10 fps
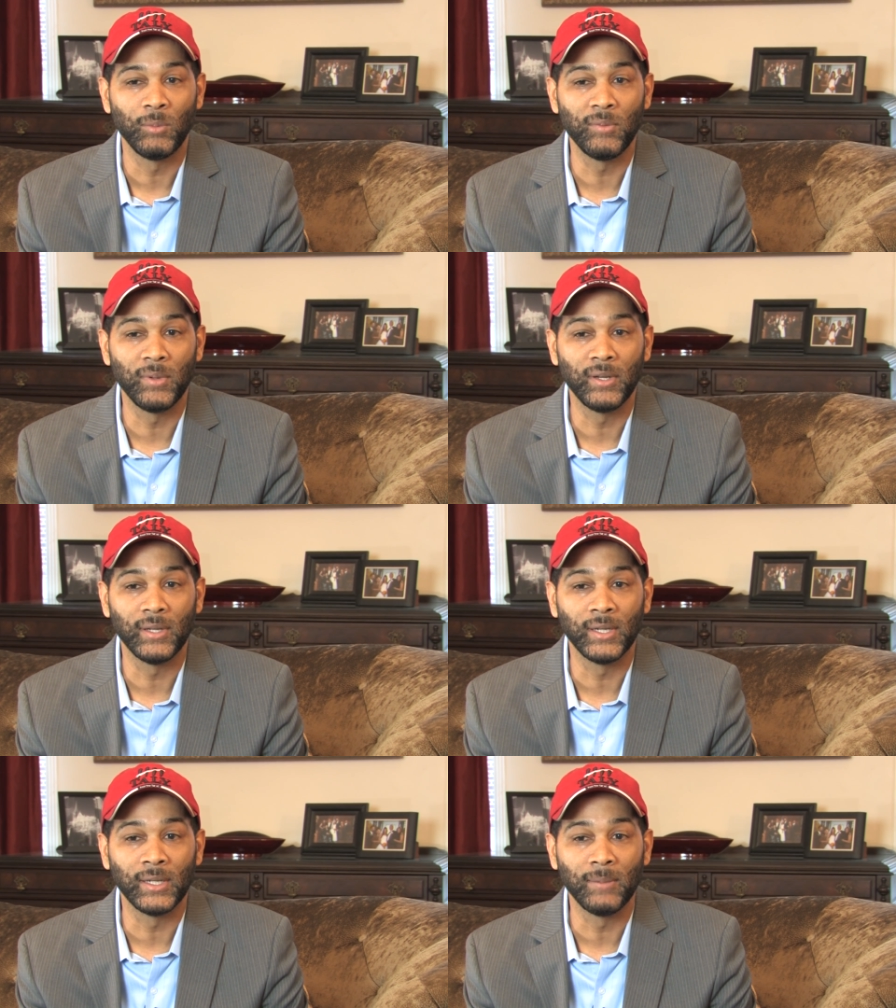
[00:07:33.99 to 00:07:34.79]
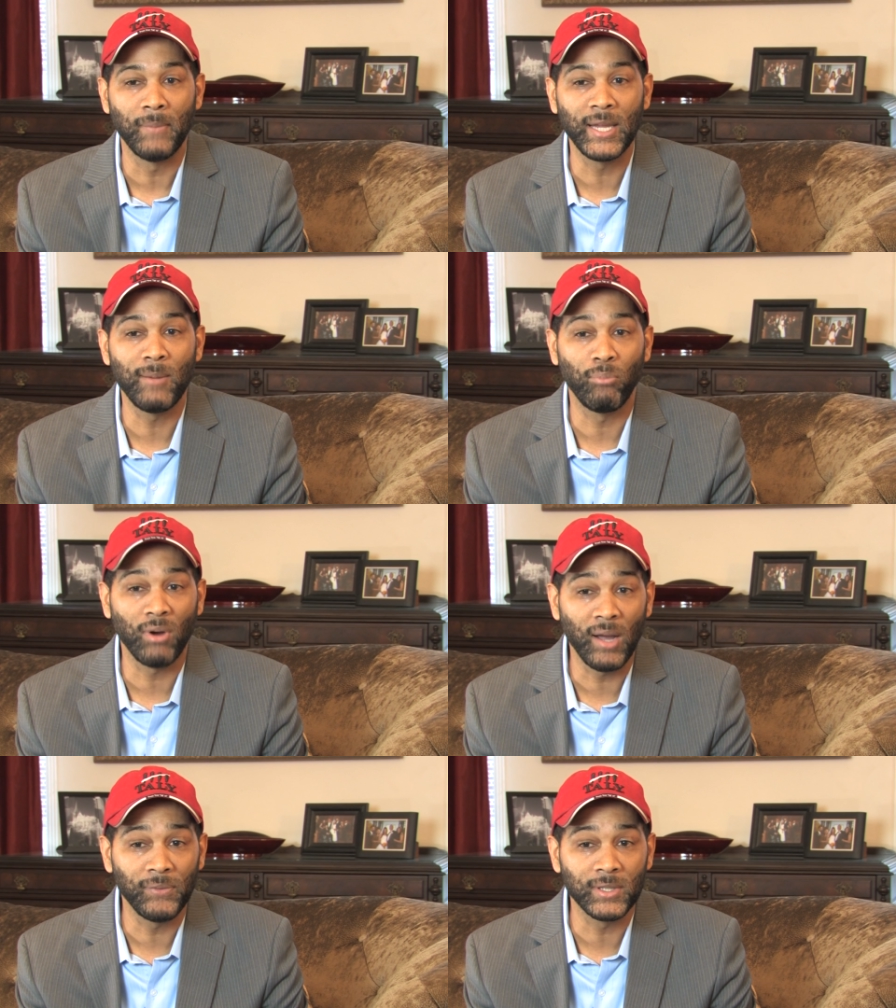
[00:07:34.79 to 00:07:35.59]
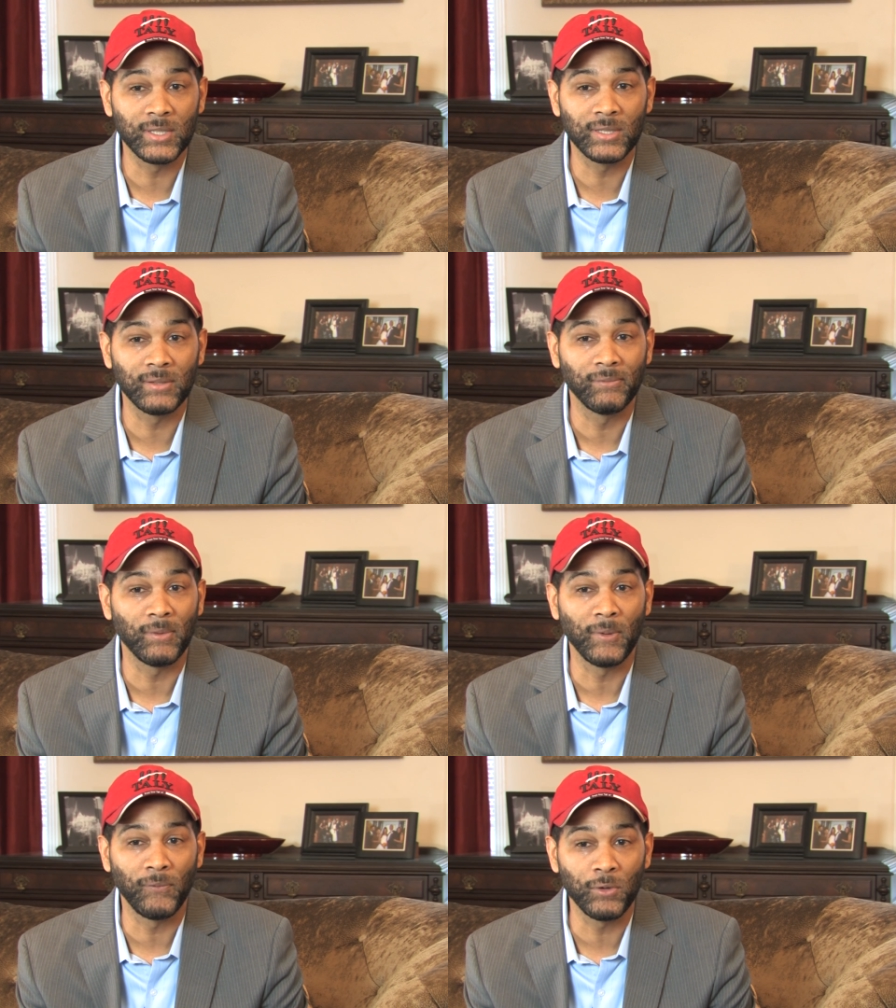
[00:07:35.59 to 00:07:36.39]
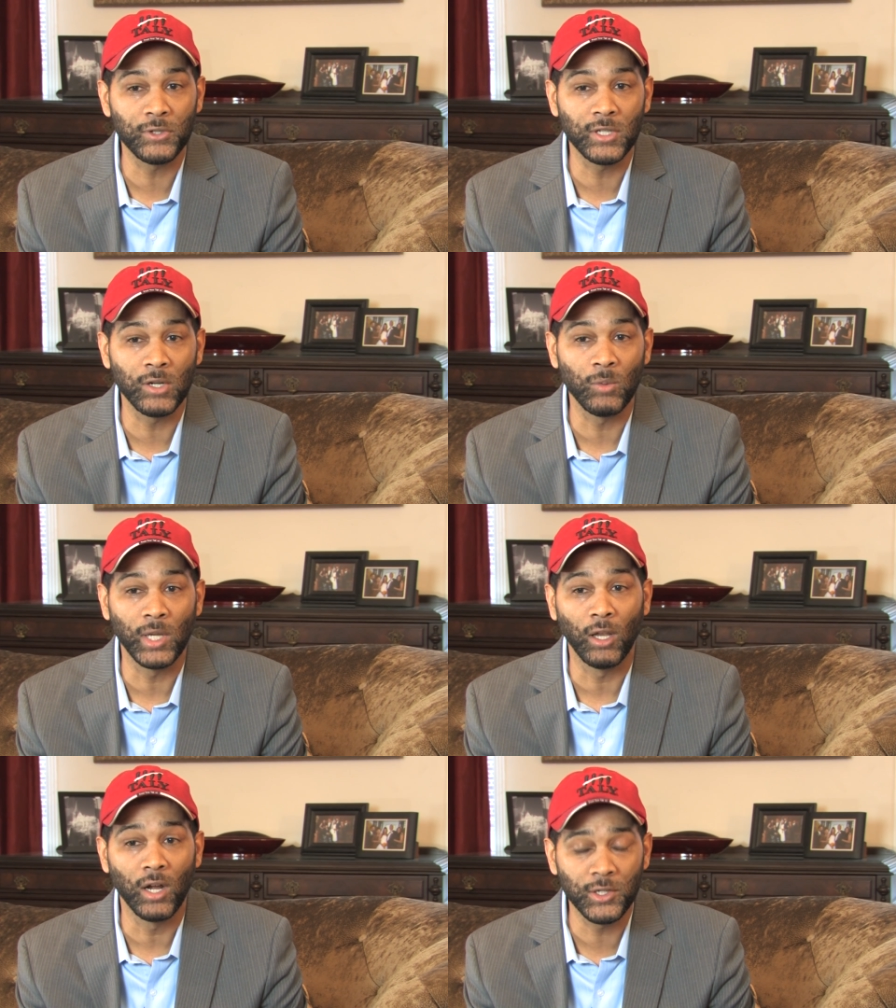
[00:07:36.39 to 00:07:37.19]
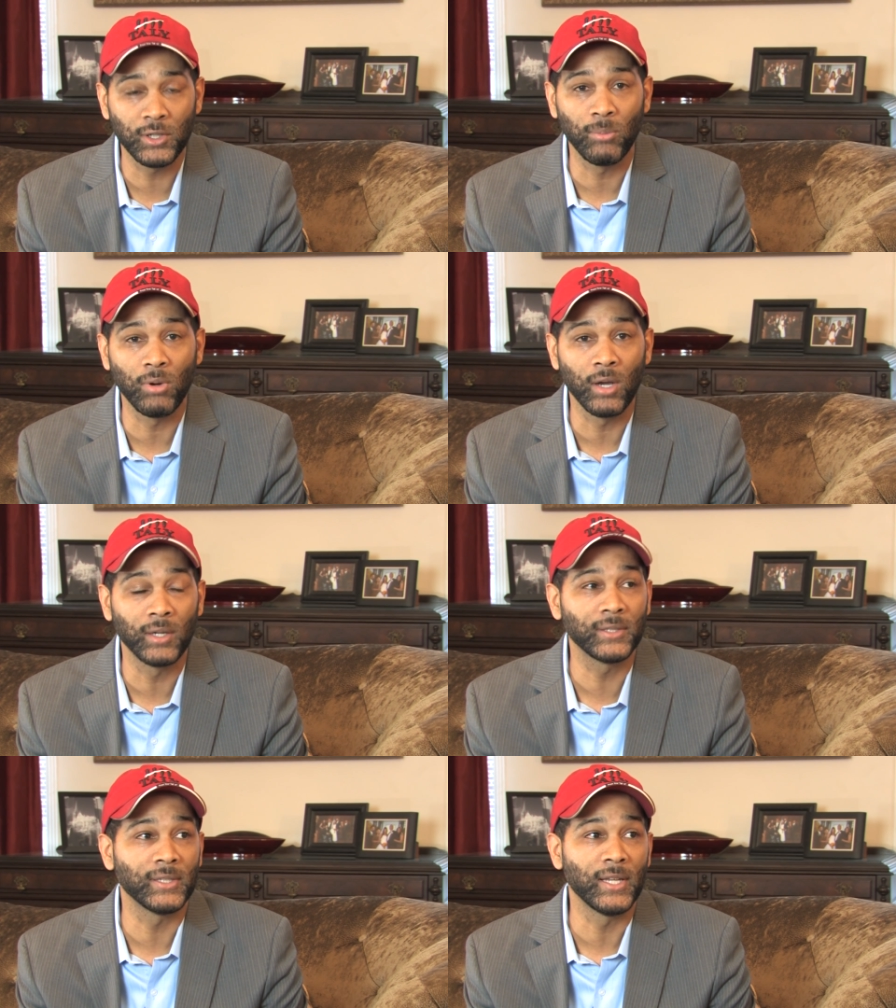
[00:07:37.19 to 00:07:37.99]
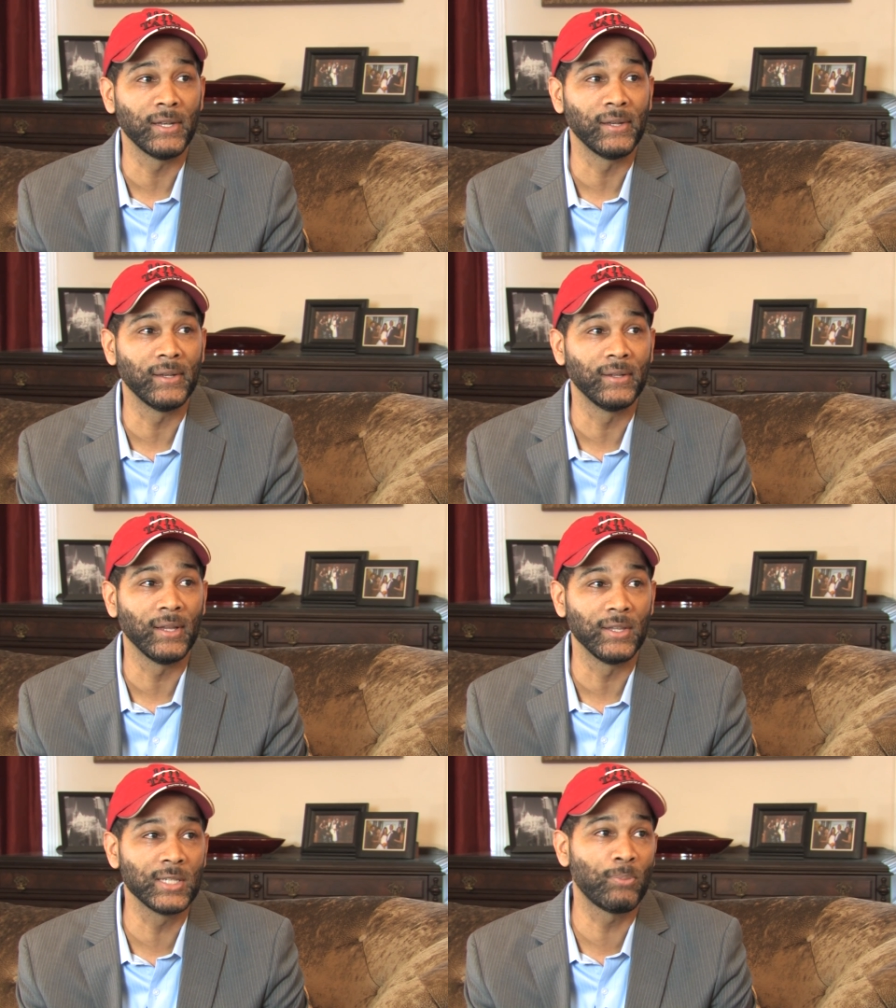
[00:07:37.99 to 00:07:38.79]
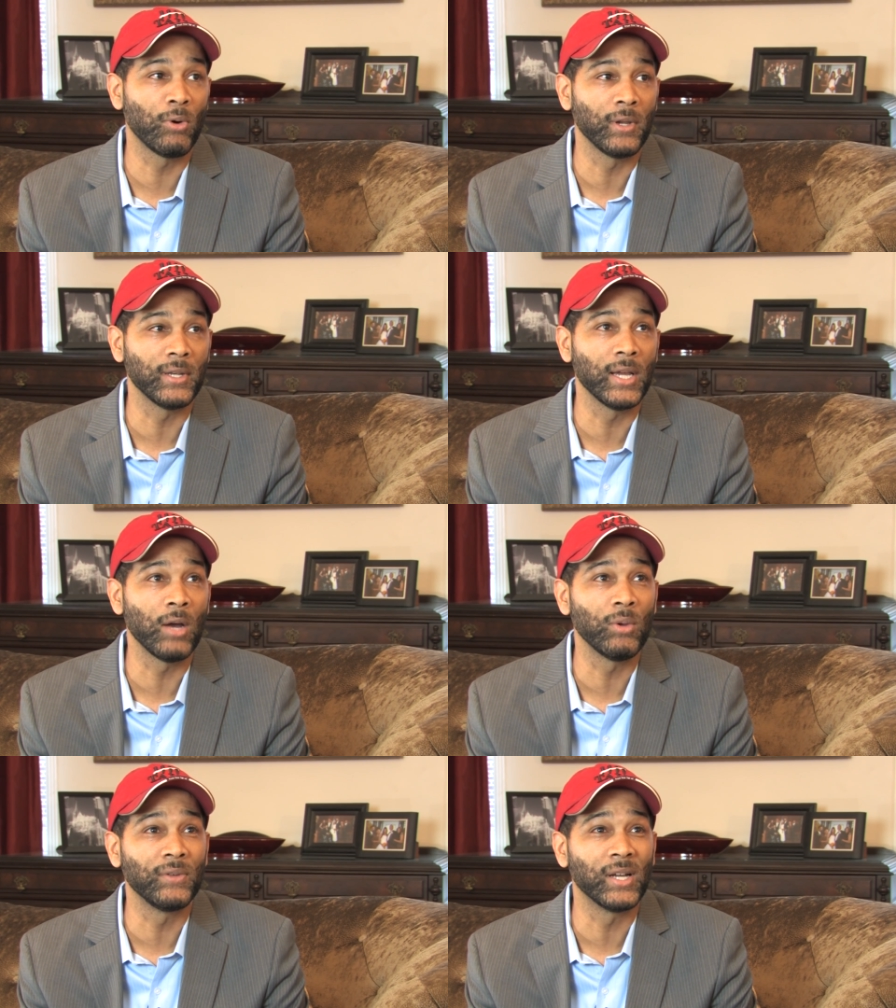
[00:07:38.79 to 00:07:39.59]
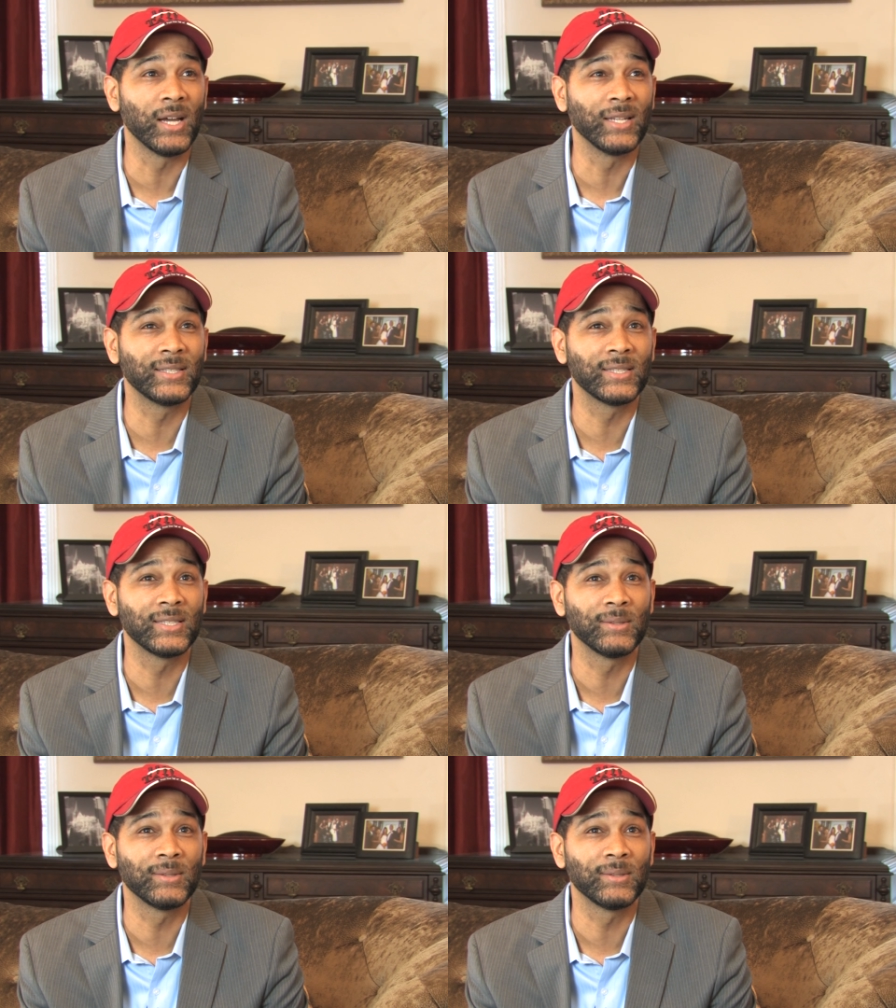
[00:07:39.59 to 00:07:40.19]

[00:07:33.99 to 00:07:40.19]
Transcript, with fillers: we've been uh, making profits from the first year we launched our product, and at this point now we've got